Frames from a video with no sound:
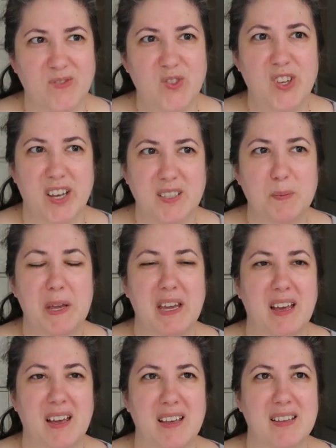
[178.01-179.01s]
just
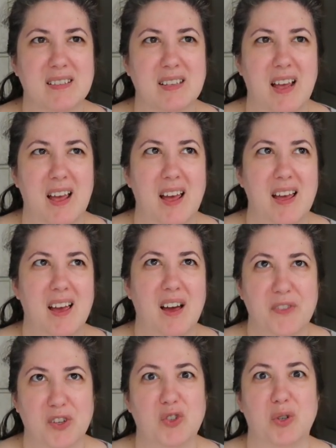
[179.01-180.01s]
because
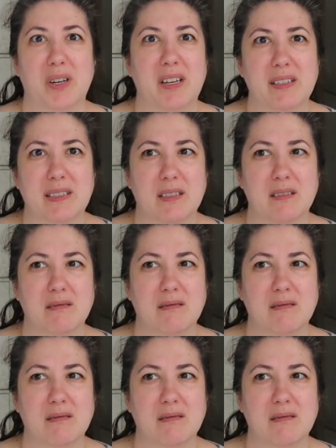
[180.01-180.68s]
of the streaks.